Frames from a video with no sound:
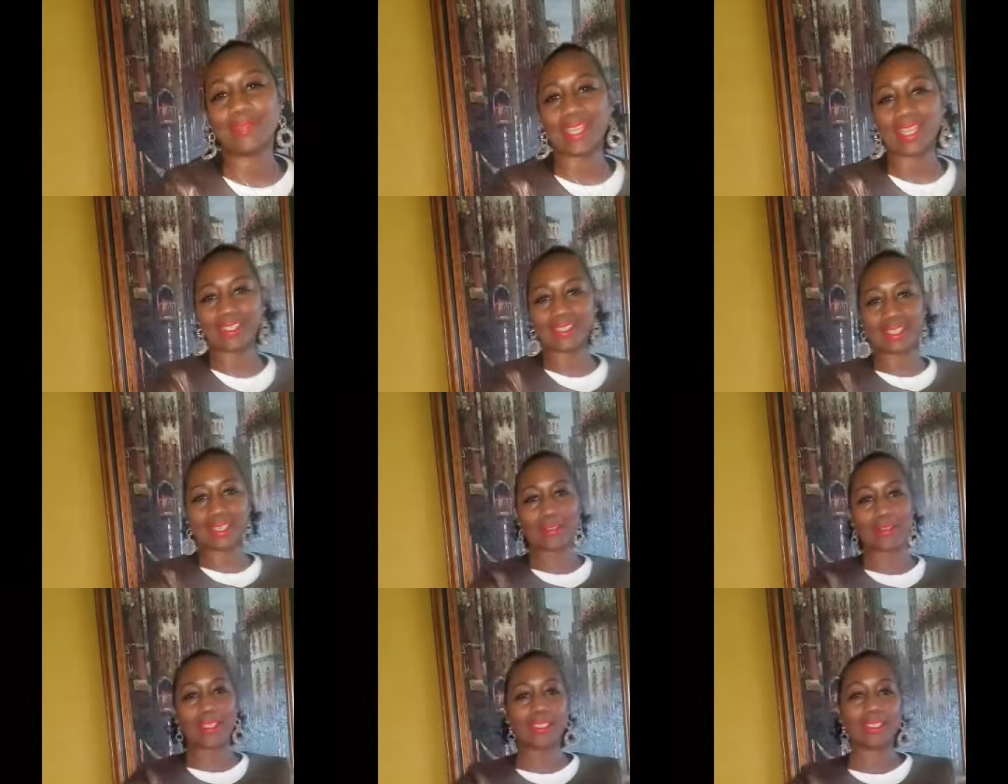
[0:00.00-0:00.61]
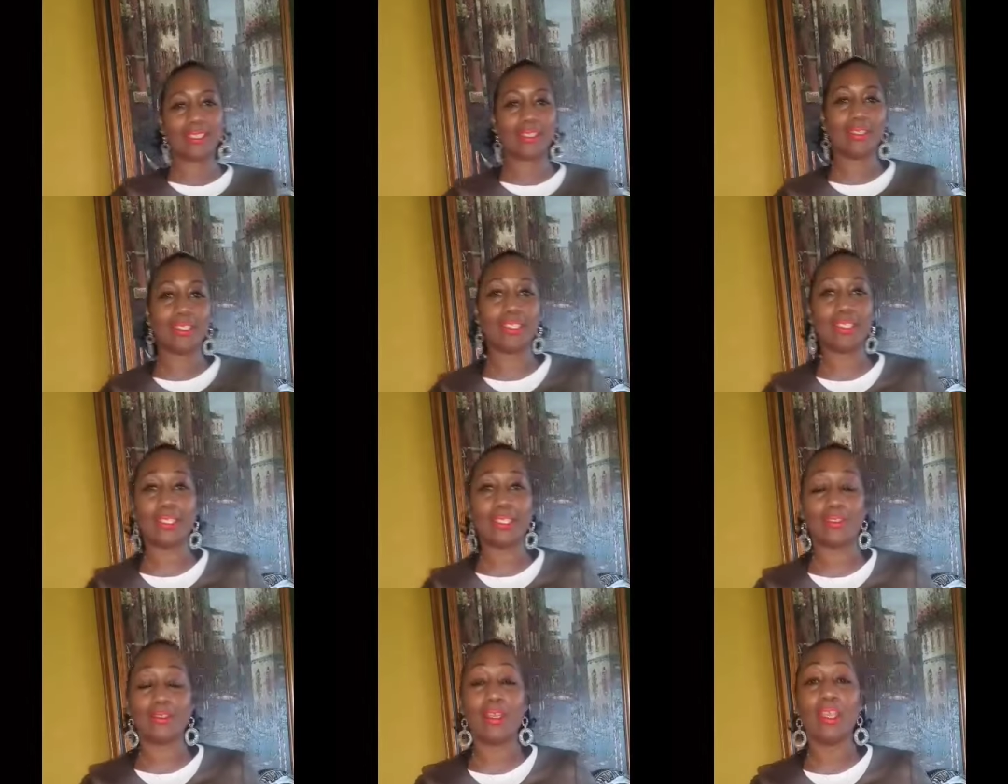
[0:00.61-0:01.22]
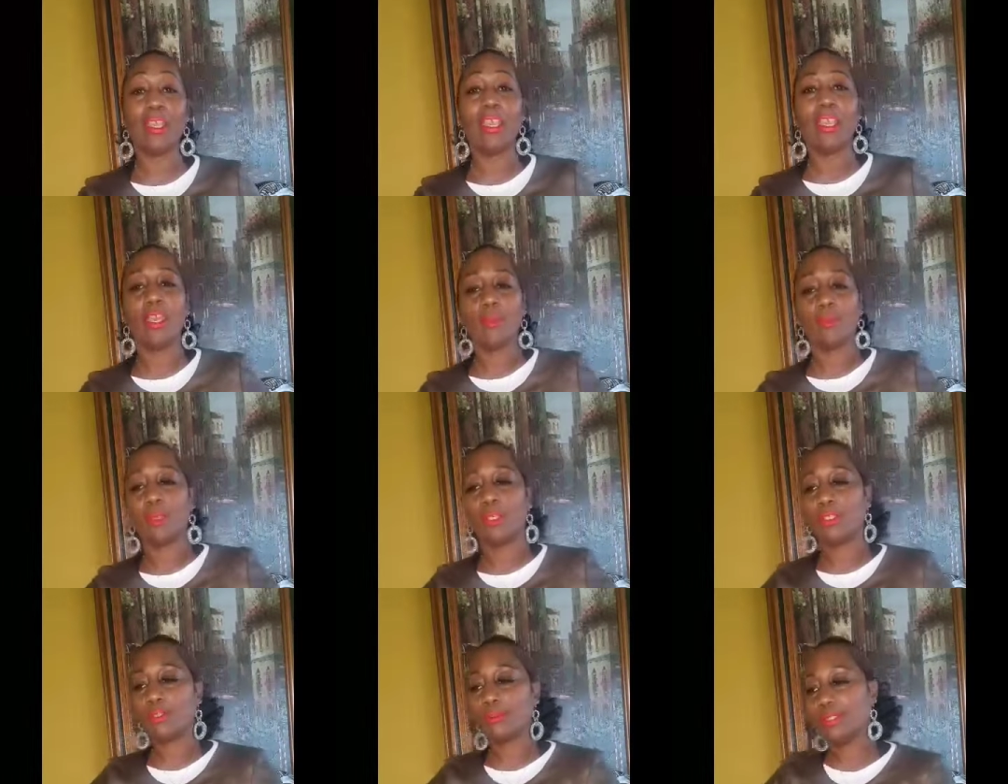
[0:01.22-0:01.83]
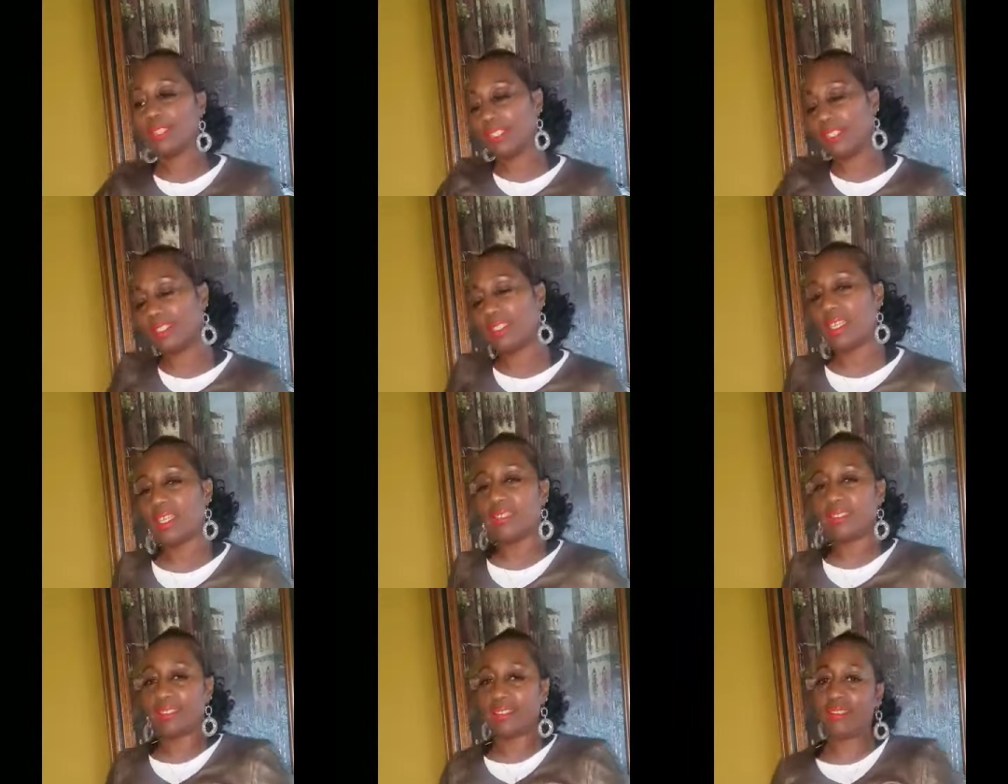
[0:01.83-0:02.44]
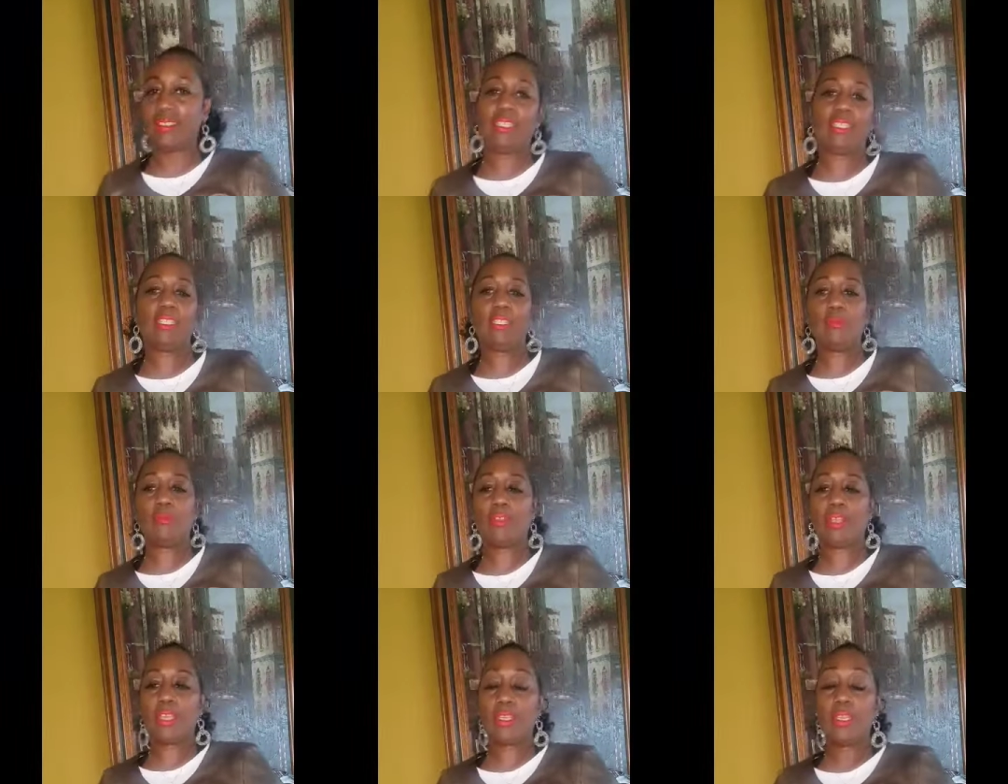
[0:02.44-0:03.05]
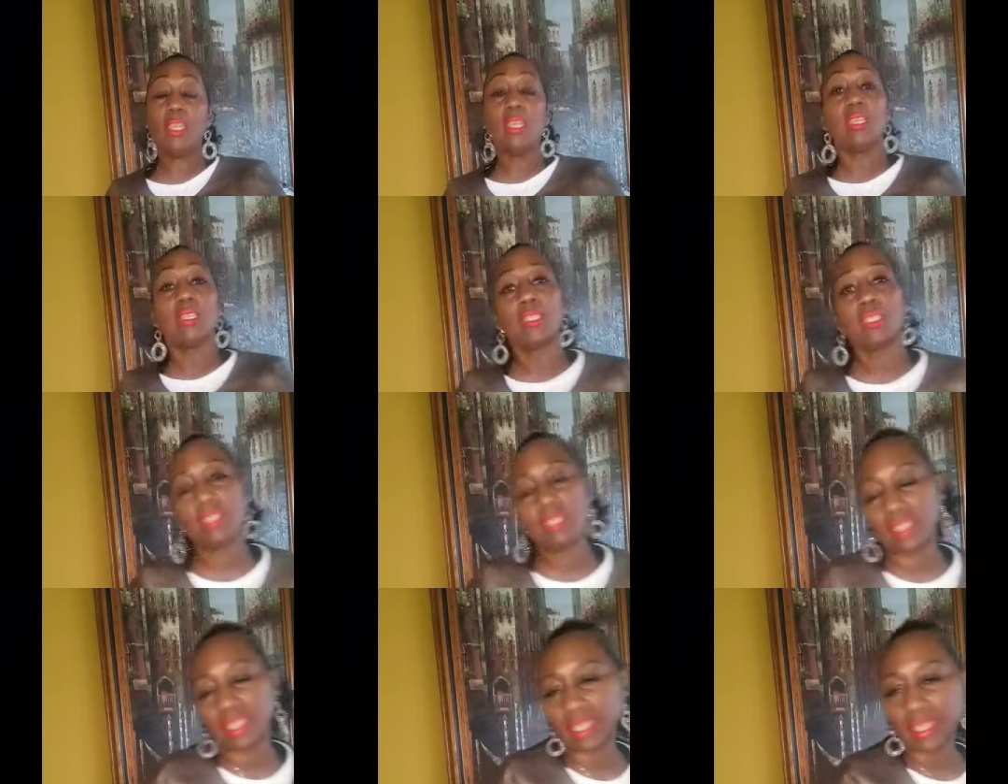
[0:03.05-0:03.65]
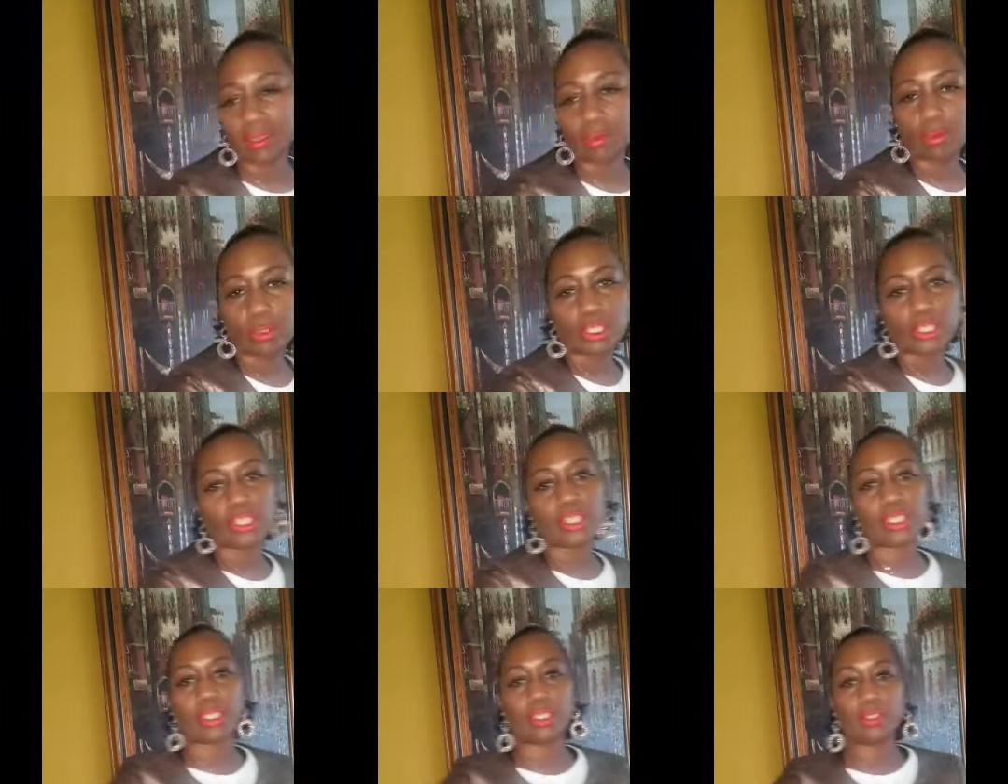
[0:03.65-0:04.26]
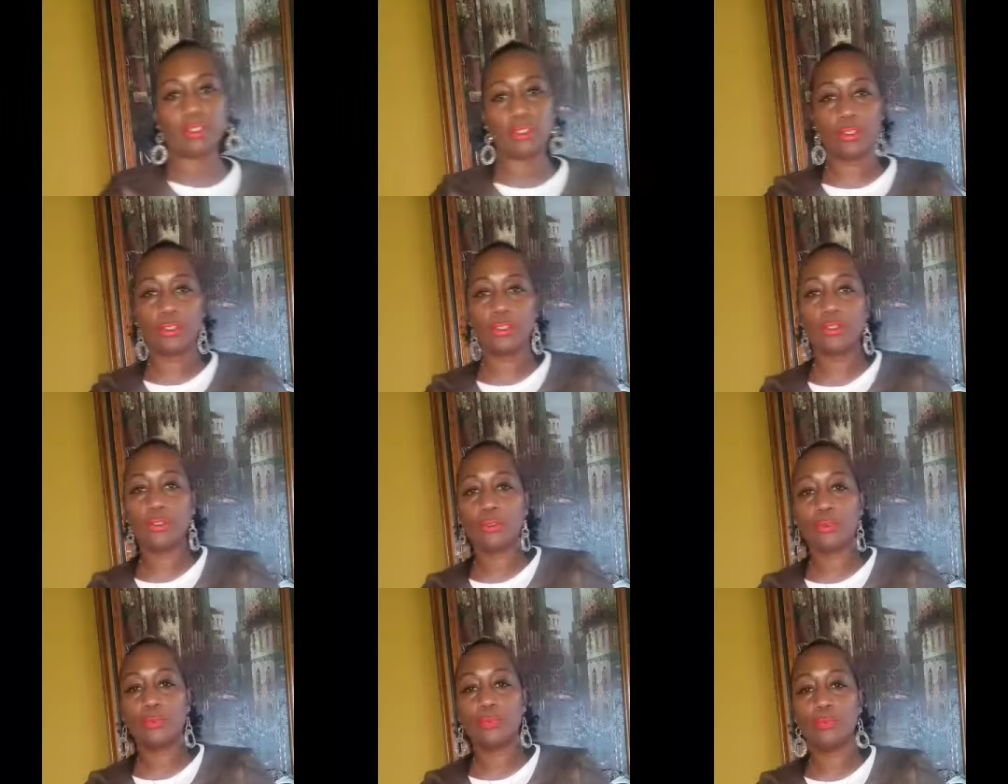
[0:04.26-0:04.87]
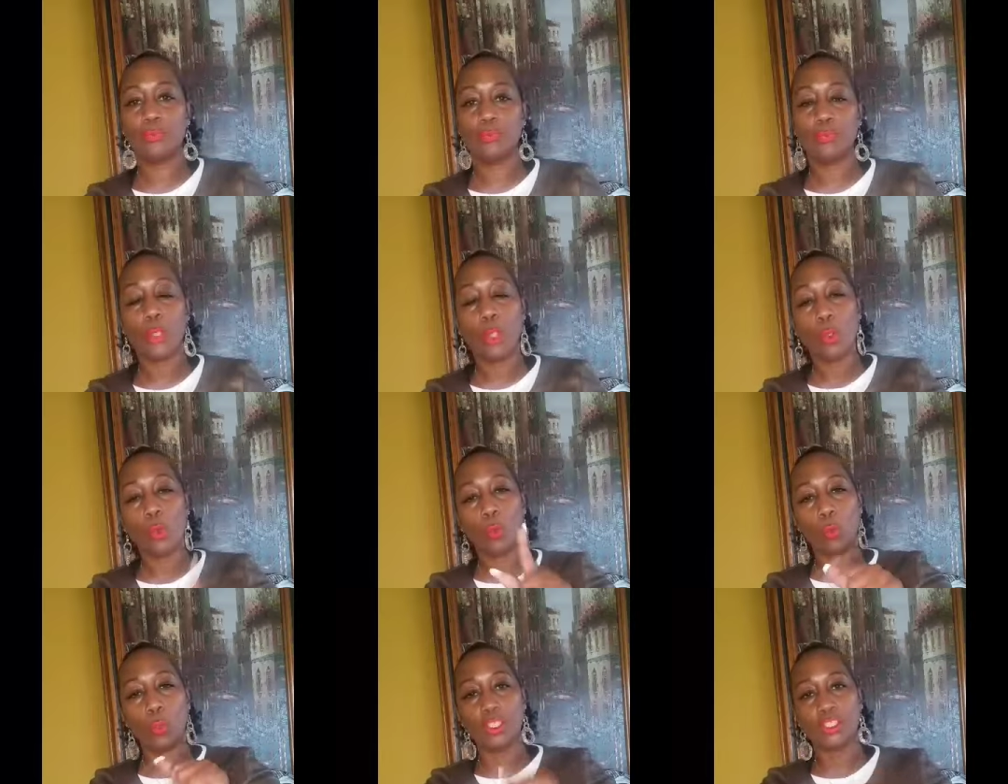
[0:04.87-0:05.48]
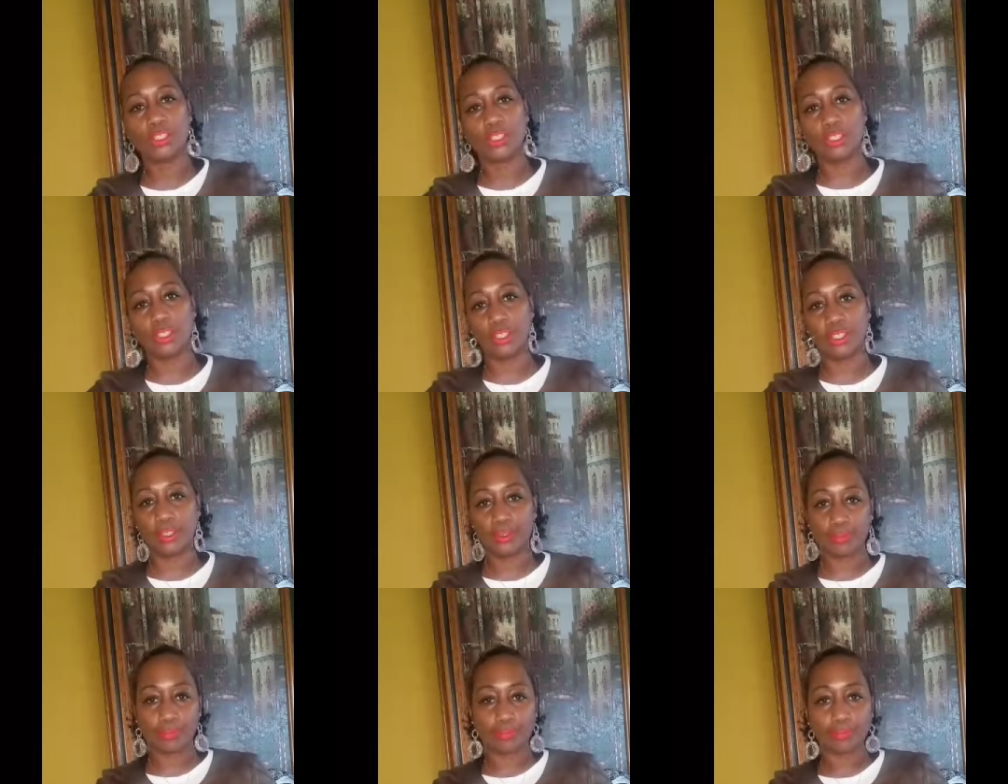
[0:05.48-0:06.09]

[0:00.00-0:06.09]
Hello, hello, hello, and welcome to Yolanda's Daily Bread. Today I want to say to you, what's good?